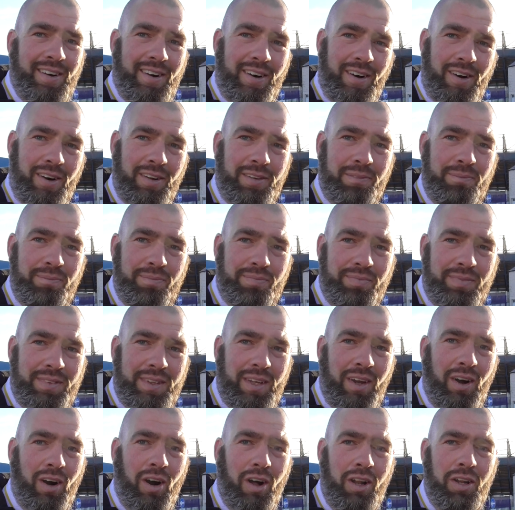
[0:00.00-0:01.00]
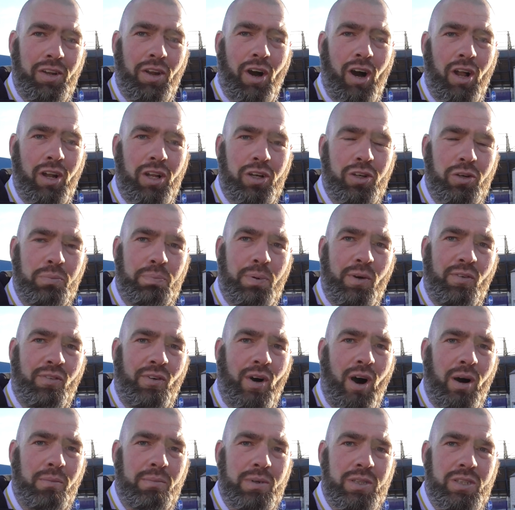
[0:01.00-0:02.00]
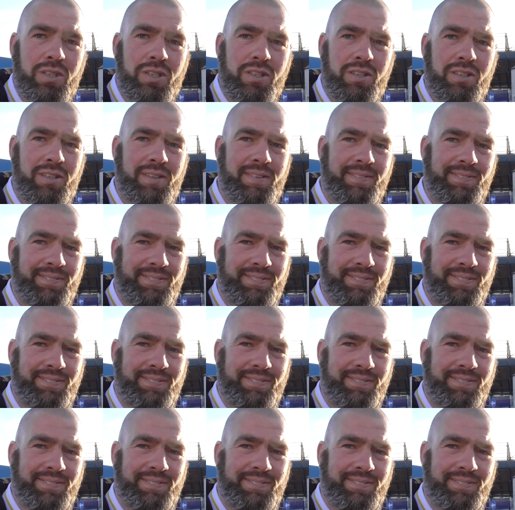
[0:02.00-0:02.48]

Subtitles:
all in all, a good performance.